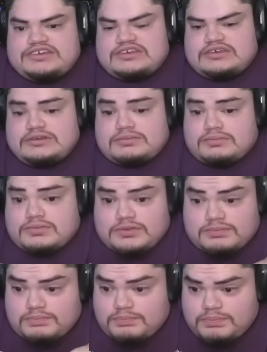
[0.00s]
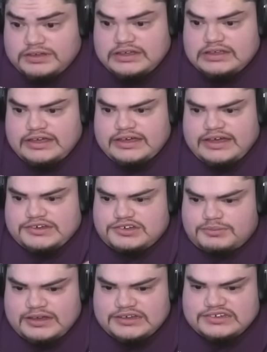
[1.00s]
to be, like, extra
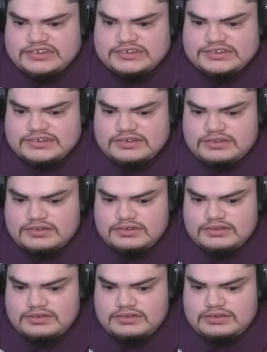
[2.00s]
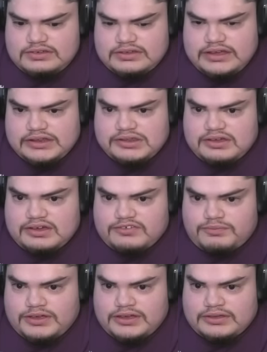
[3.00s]
bases. That's tough,
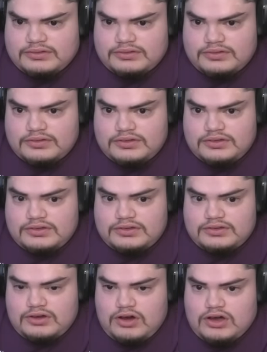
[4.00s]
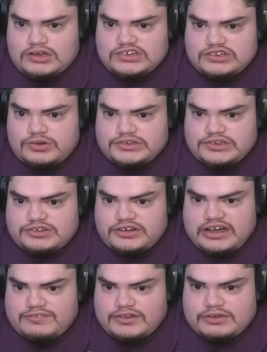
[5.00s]
man. All sorts of
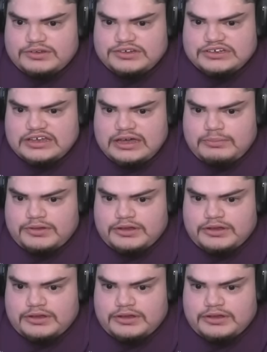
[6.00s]
traffic. We just can't bring